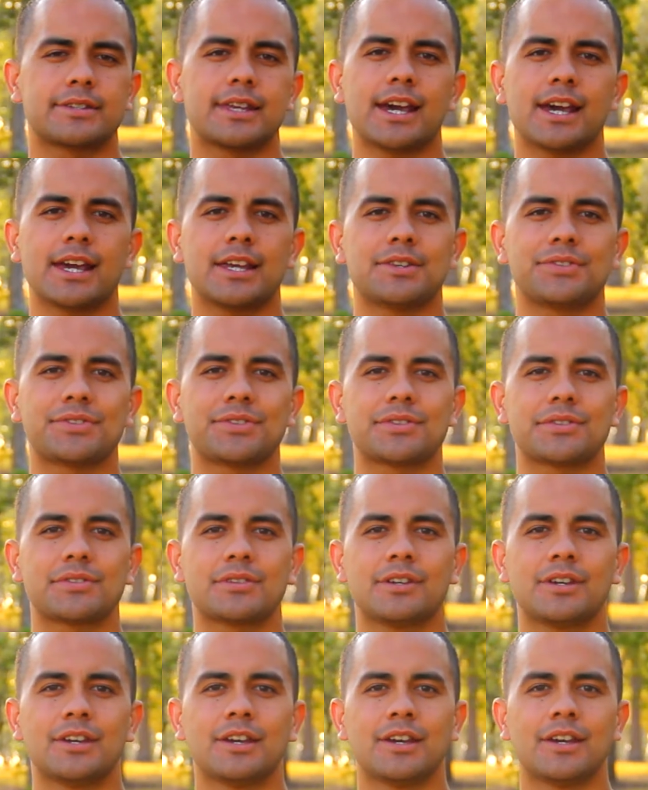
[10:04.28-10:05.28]
that is
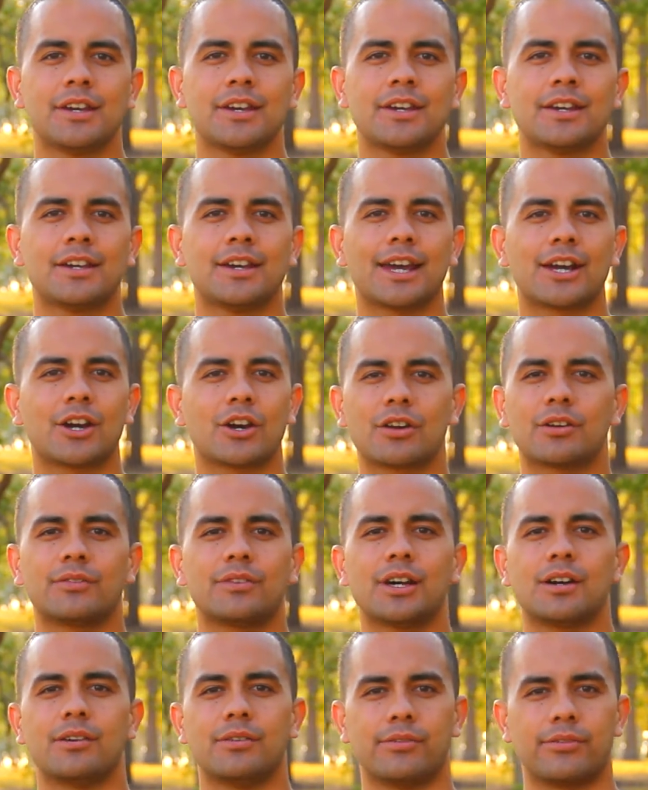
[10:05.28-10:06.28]
a God of
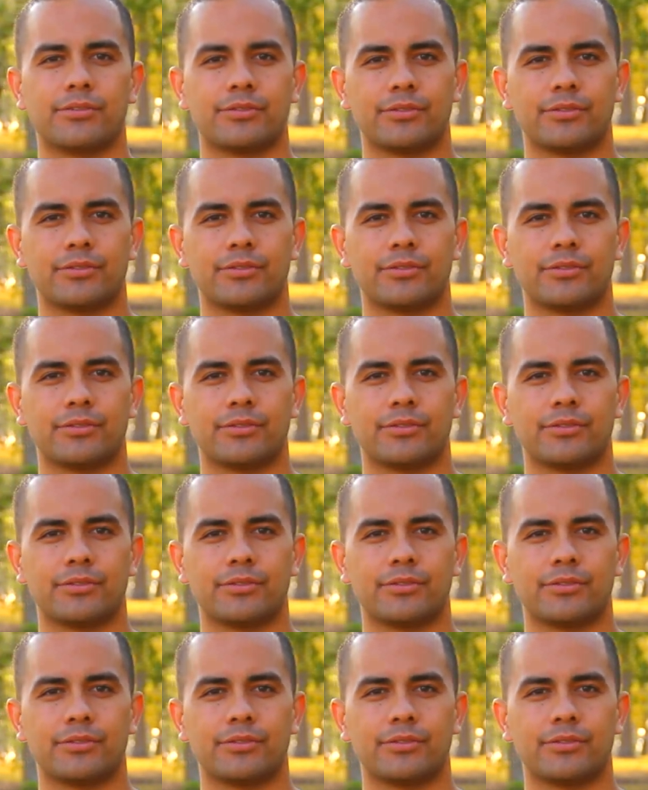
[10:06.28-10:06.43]
love.